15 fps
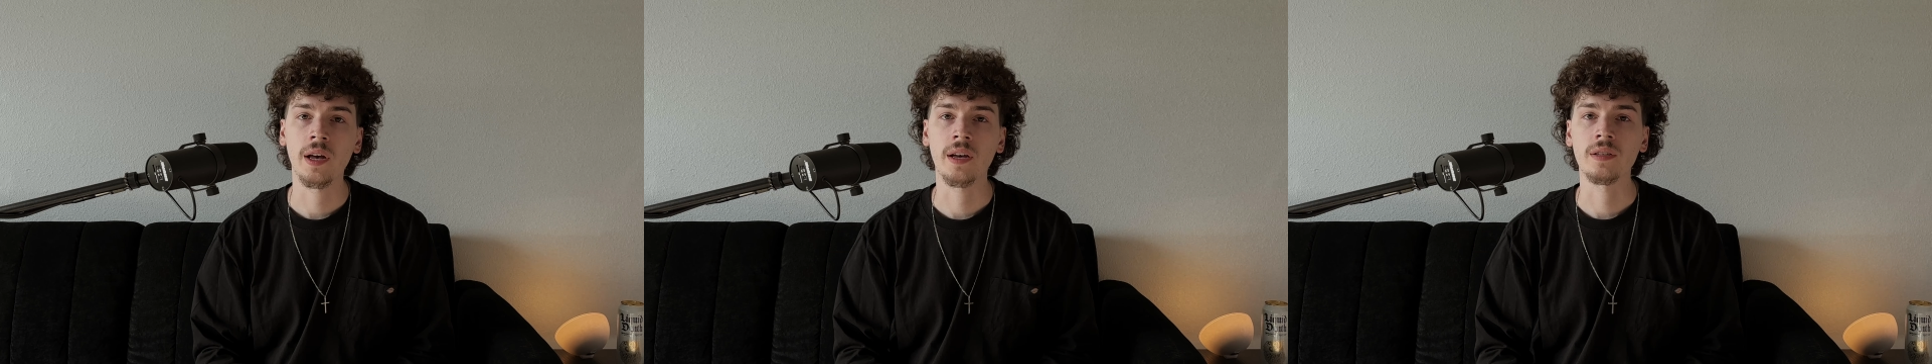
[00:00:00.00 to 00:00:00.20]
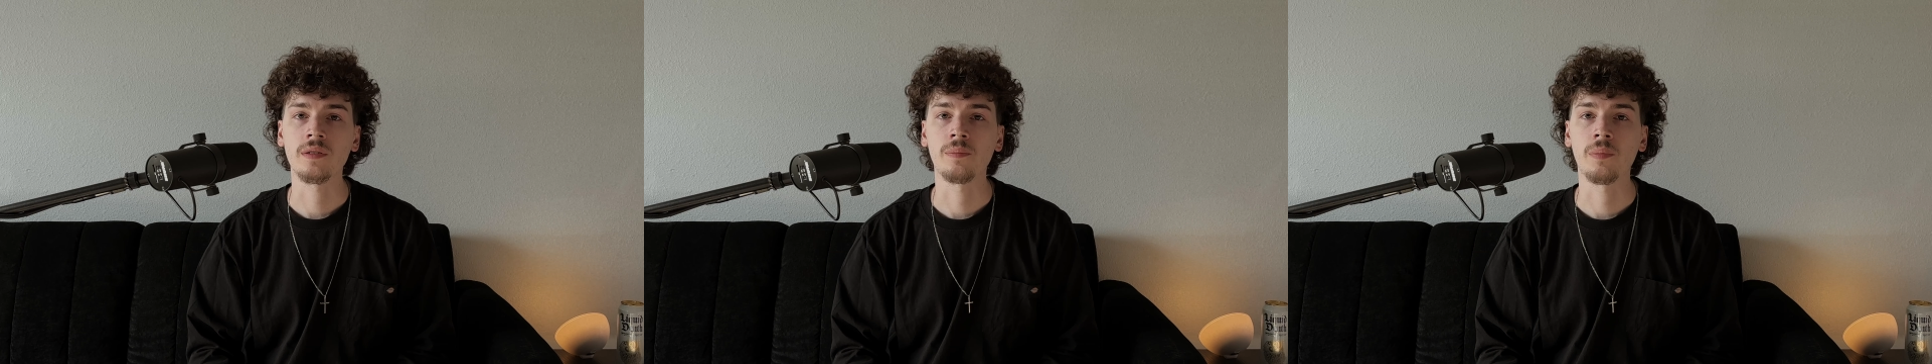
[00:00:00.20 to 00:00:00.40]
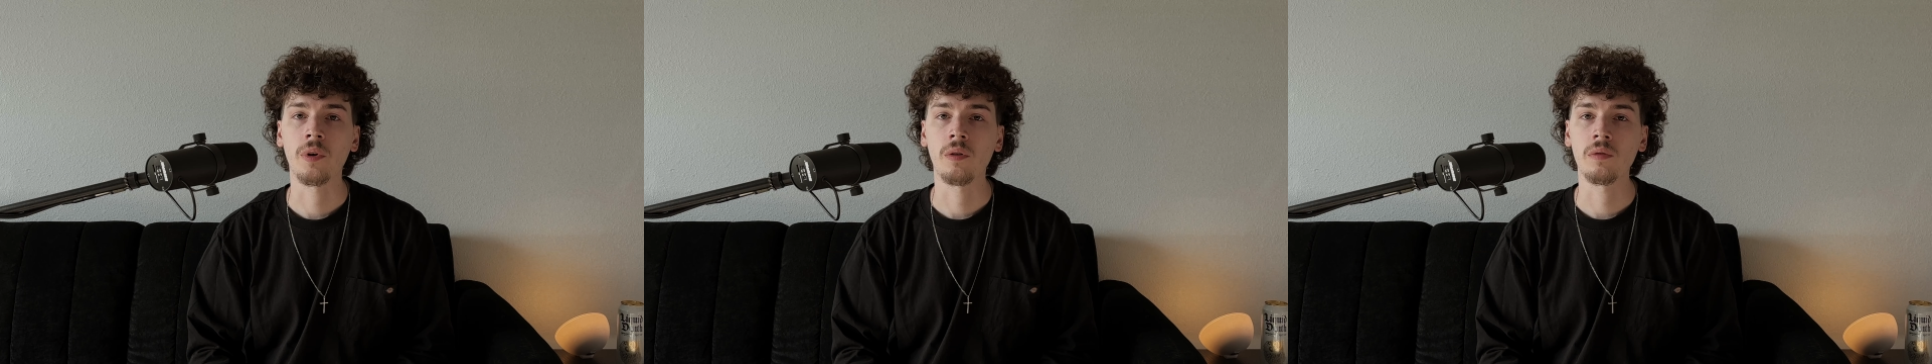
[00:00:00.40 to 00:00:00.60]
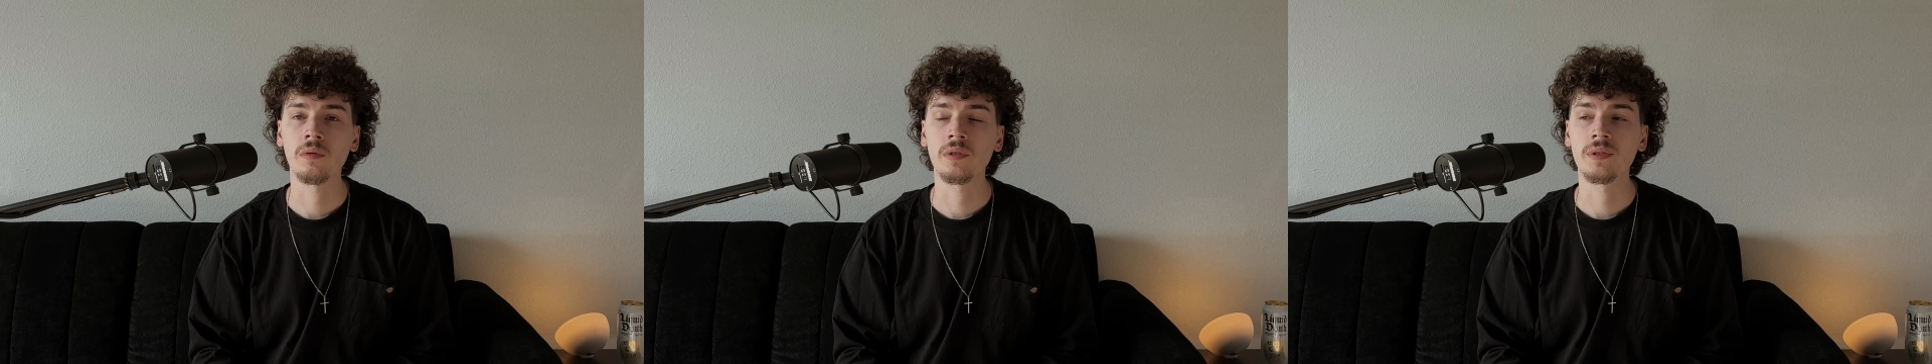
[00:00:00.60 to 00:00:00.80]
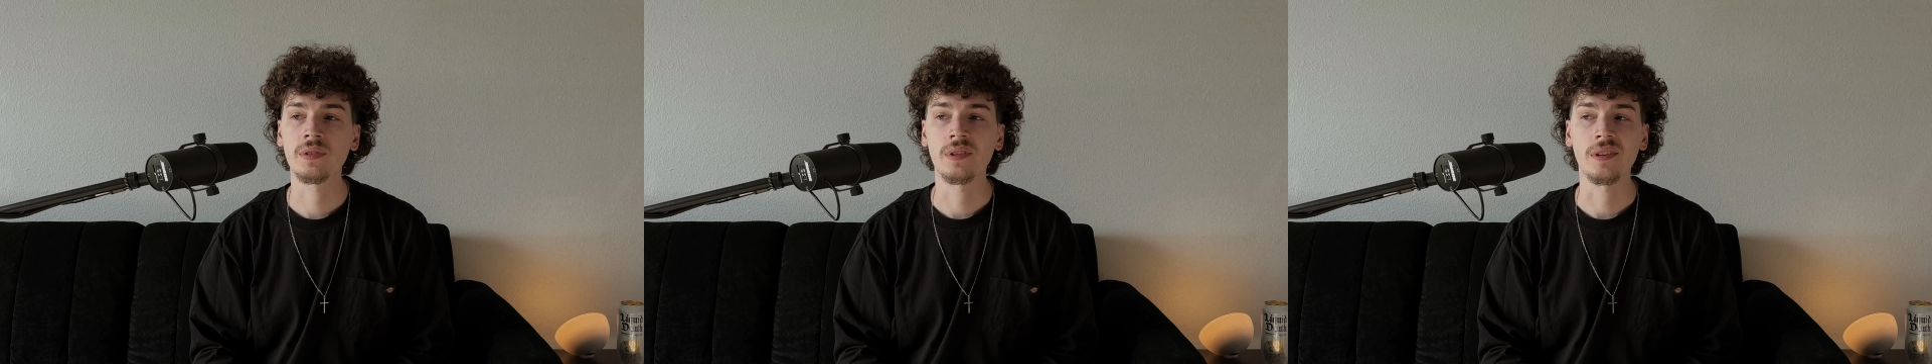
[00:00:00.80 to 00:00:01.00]
as
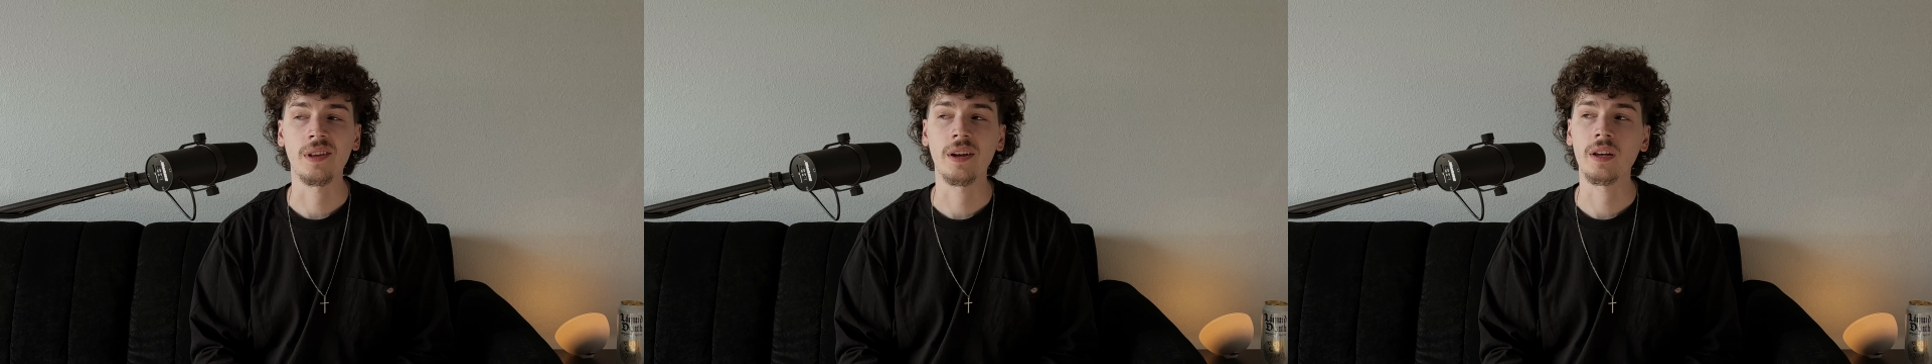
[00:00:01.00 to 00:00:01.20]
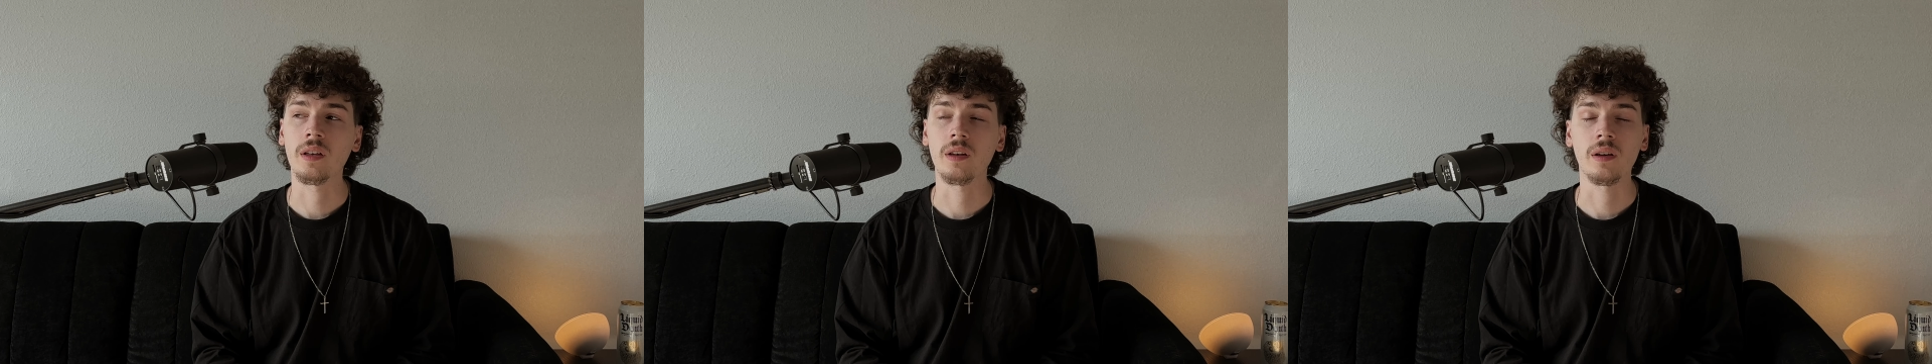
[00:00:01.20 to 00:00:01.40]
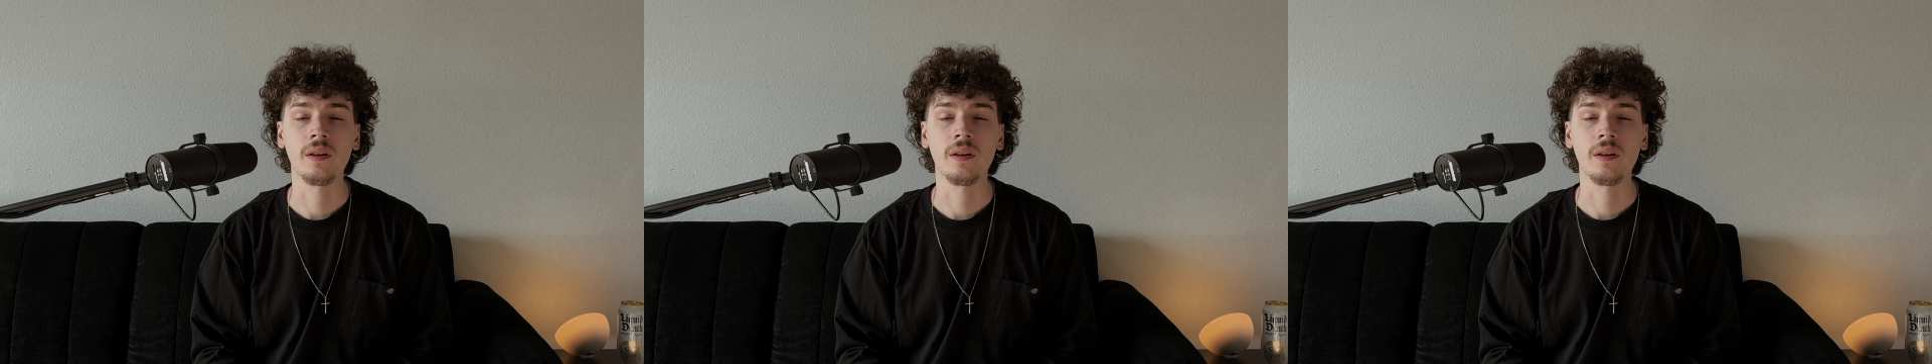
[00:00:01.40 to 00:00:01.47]
opposed to like